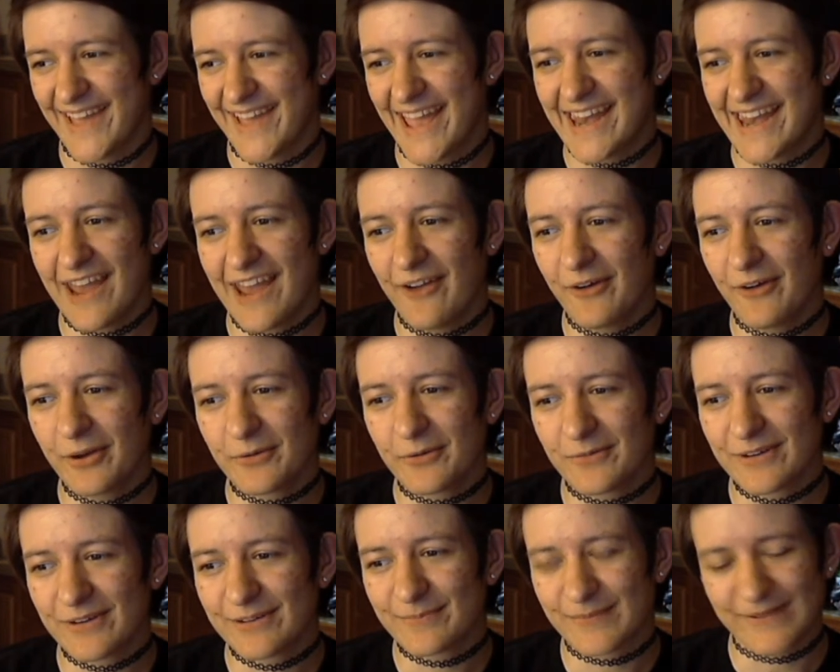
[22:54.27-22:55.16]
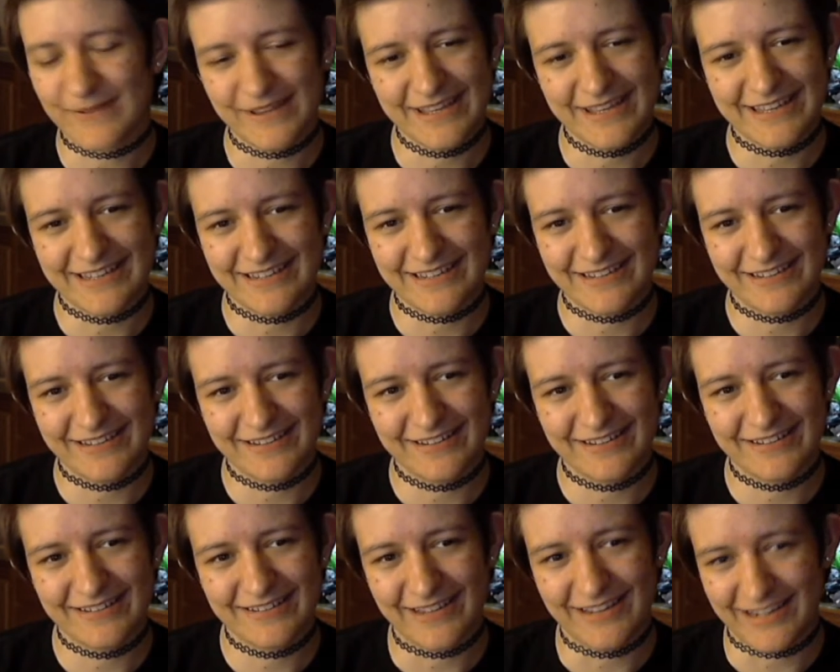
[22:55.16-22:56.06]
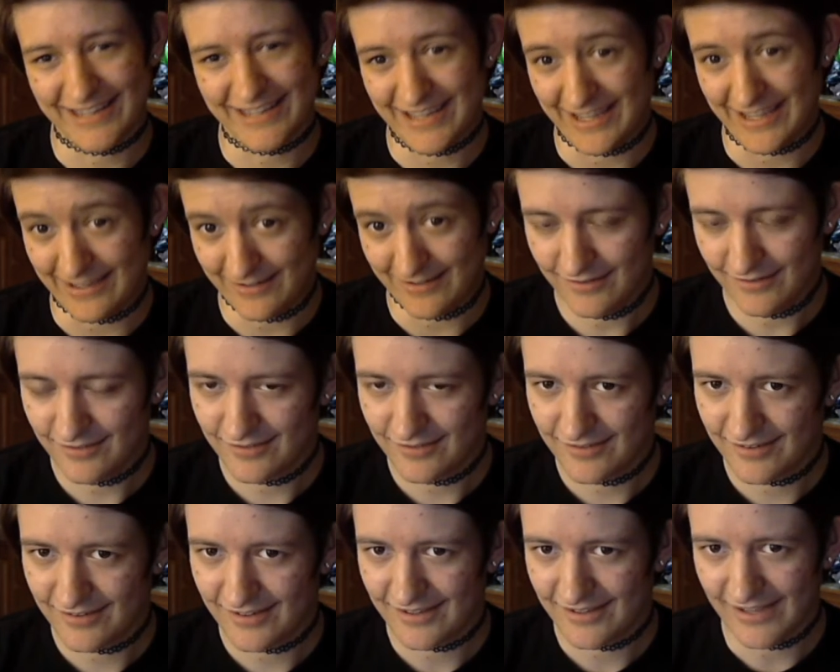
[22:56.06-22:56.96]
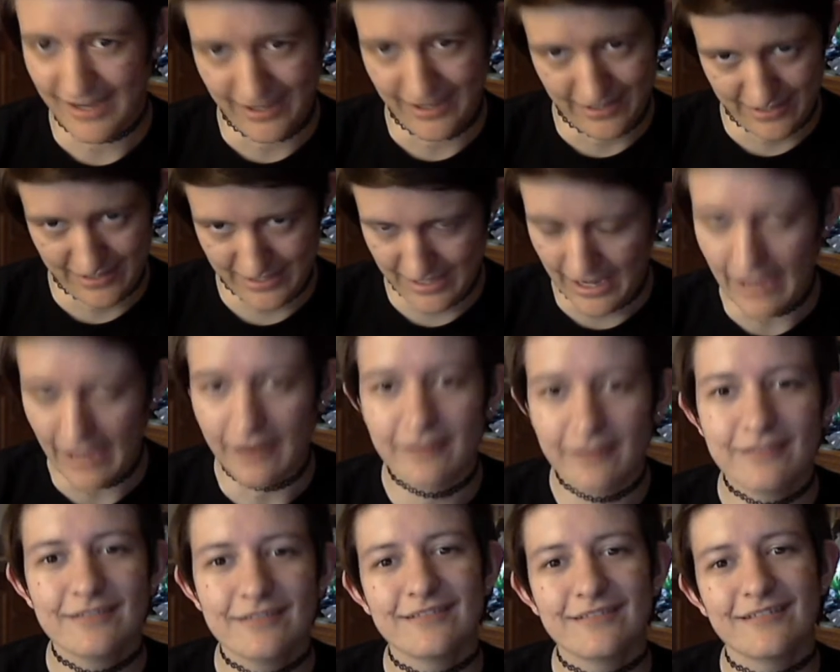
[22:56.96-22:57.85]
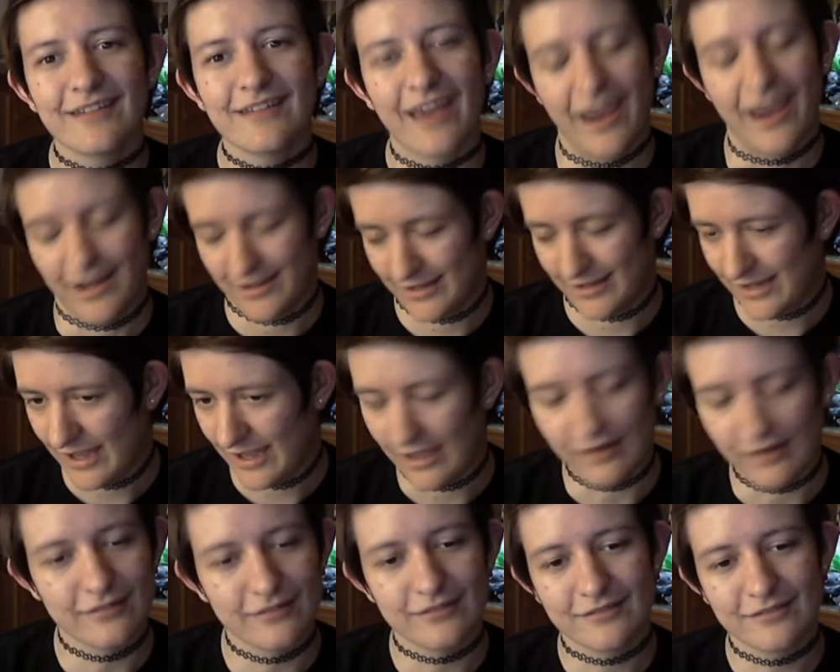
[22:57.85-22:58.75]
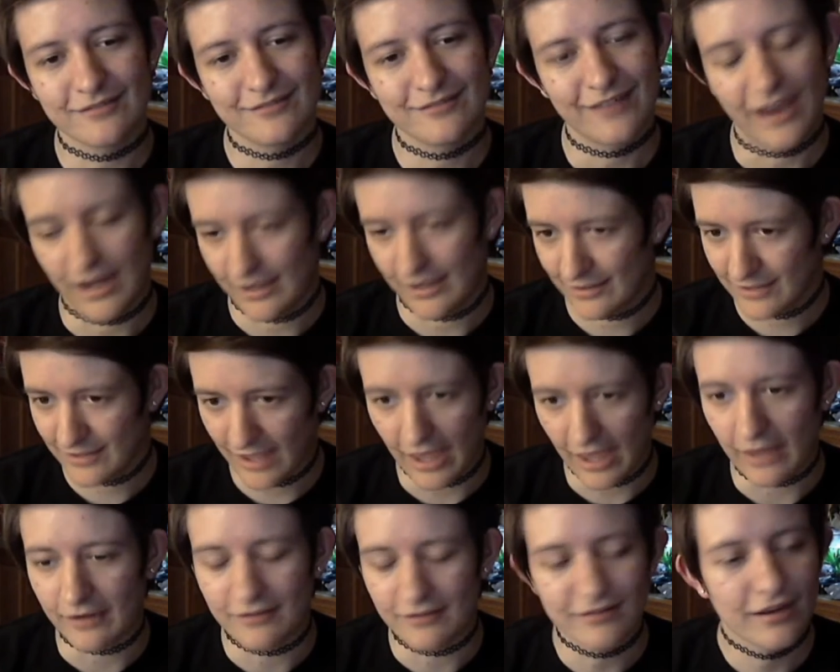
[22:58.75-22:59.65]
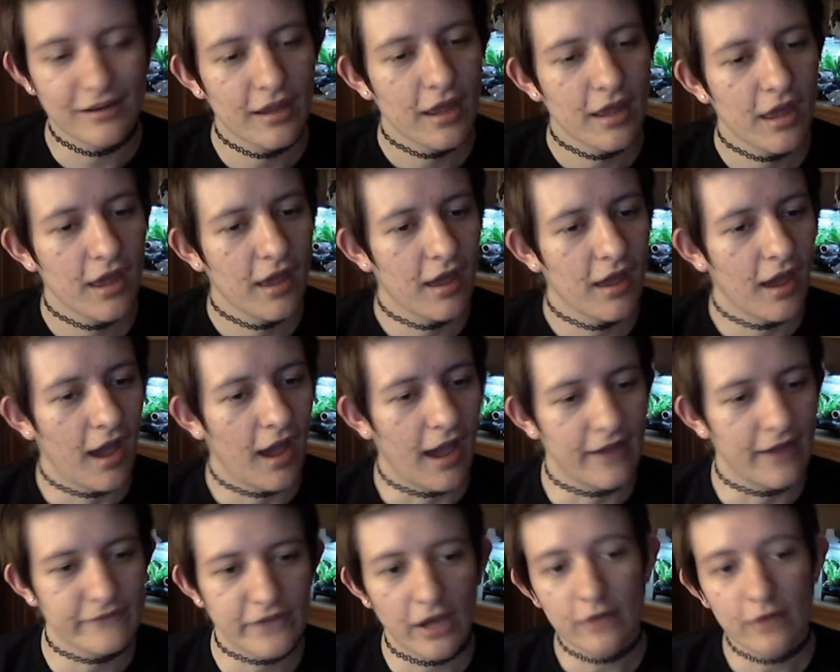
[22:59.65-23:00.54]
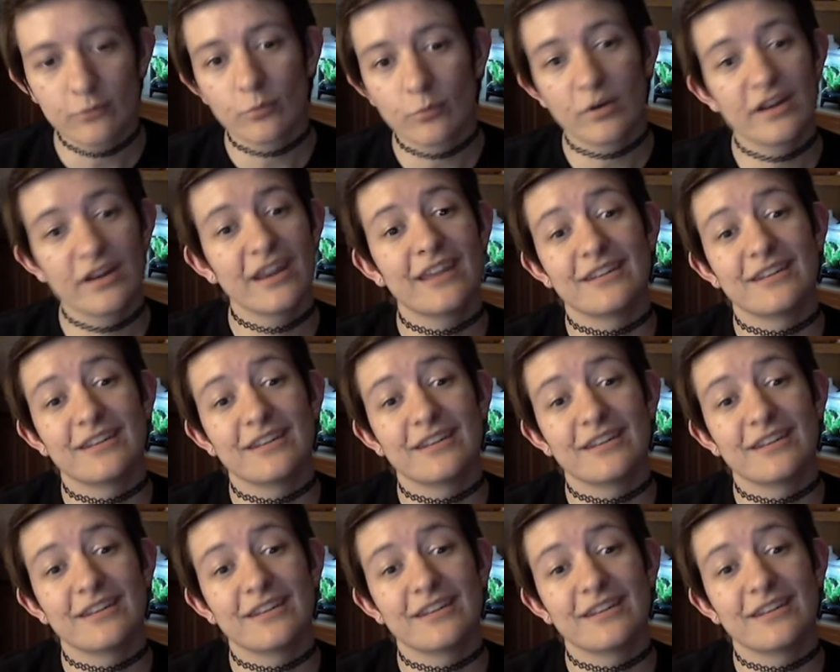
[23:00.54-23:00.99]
And now I want to play it again, and again, and again, and again. I've gotten one